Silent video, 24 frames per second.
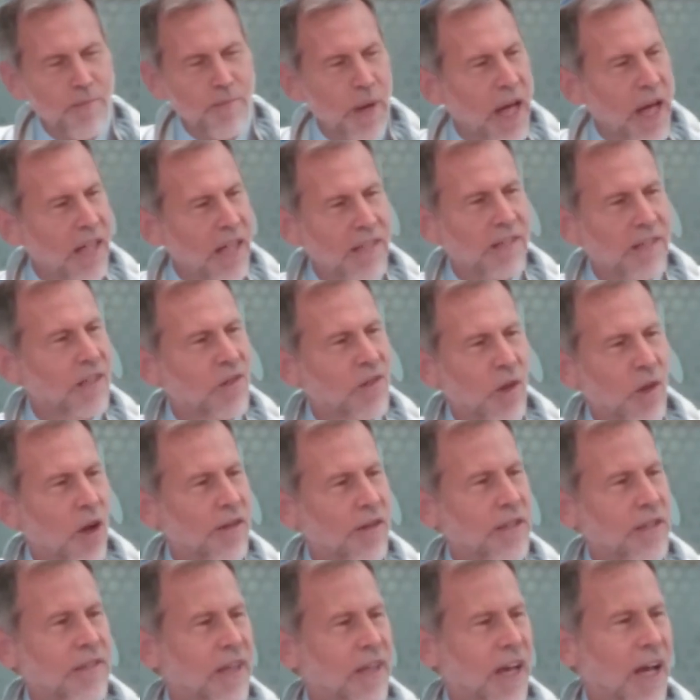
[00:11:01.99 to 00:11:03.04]
in politics all
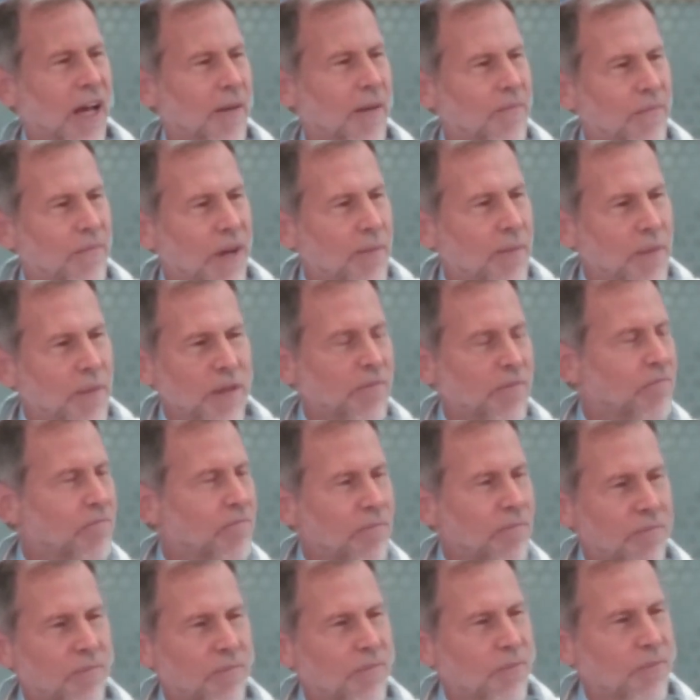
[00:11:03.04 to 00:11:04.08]
the time. I mean,
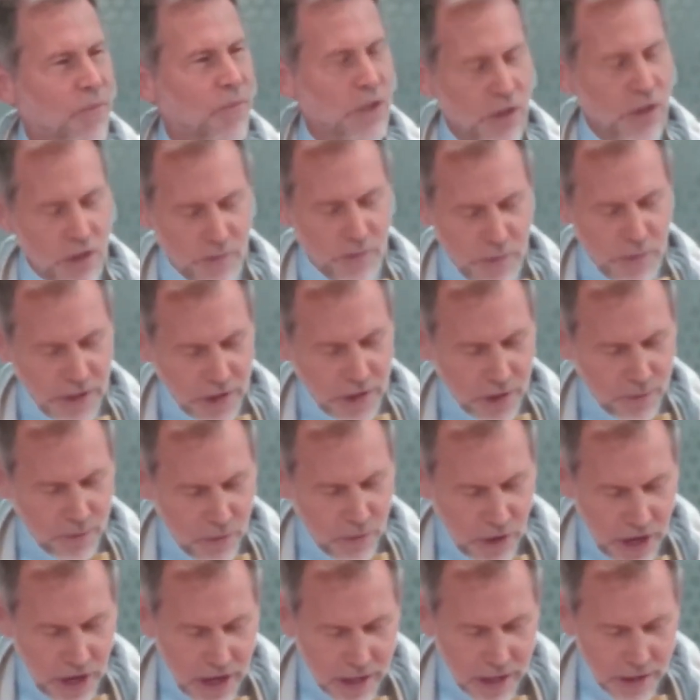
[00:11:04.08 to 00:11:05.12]
we shouldn't be
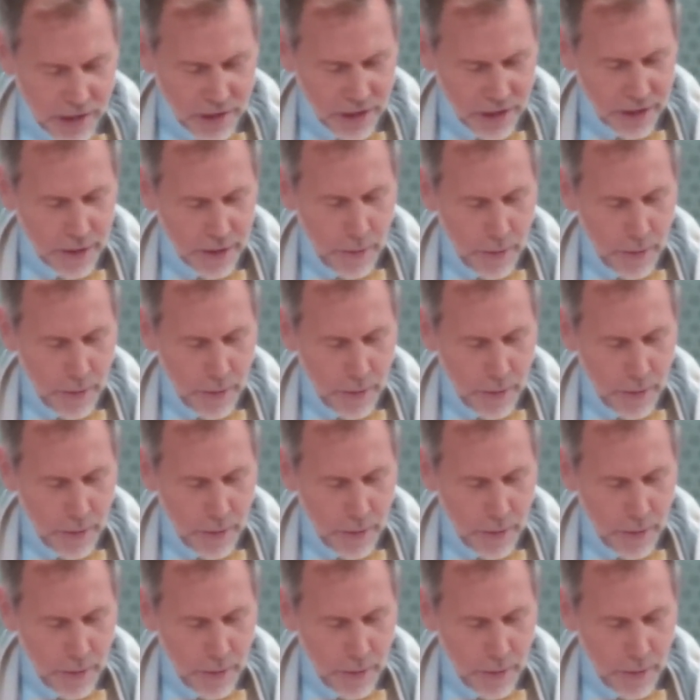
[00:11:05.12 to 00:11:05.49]
surprised.